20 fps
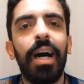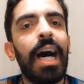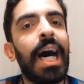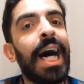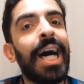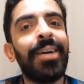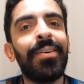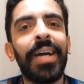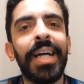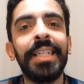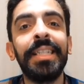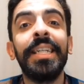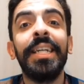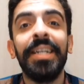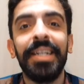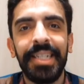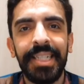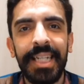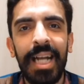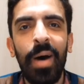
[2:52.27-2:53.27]
Alright,
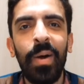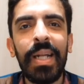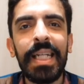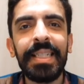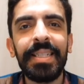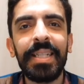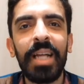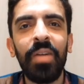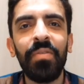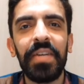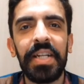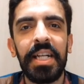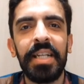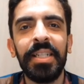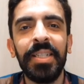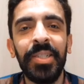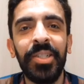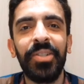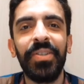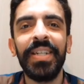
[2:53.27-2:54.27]
now let's solve
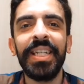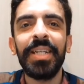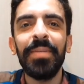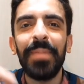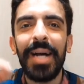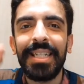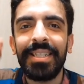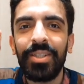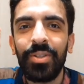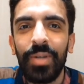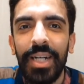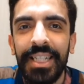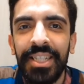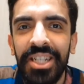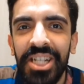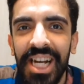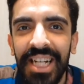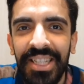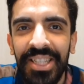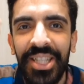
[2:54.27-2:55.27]
another tricky math
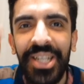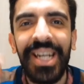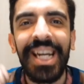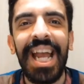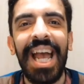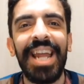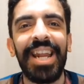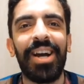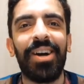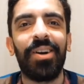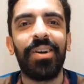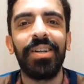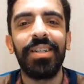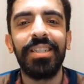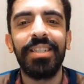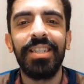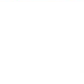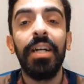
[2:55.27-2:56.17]
question together.